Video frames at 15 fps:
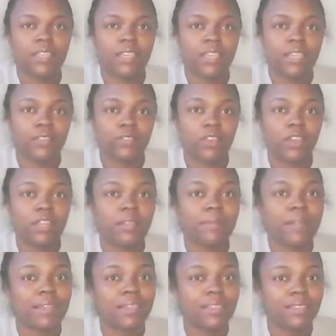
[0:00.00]
And if y'all hear
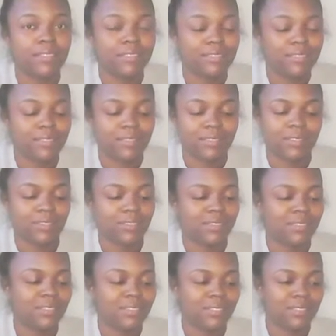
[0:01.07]
my kittens,
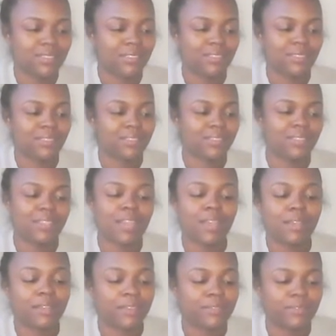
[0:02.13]
it's just,
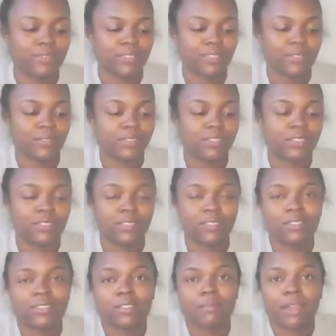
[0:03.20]
for some
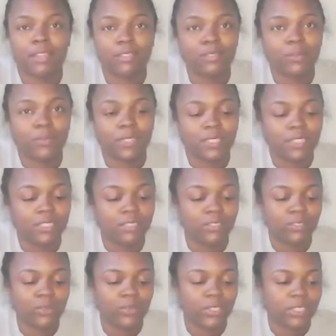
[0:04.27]
reason, somebody told me to get
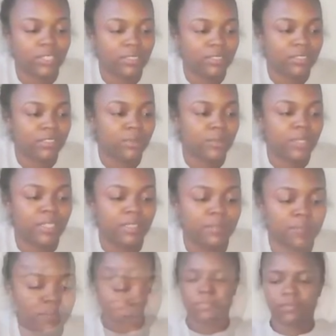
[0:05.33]
2 kittens this weekend.
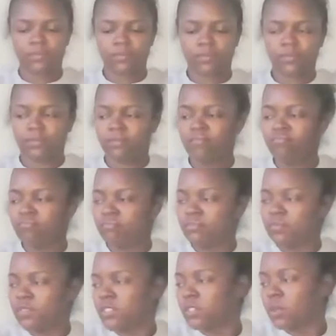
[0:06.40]

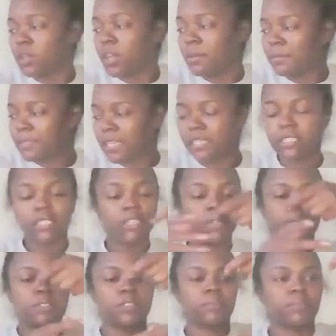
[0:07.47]
So it actually
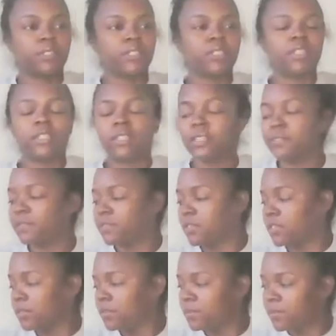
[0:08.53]
comes in a pretty good length
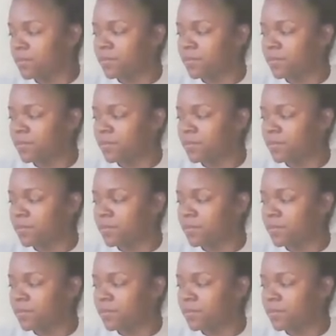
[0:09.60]
too.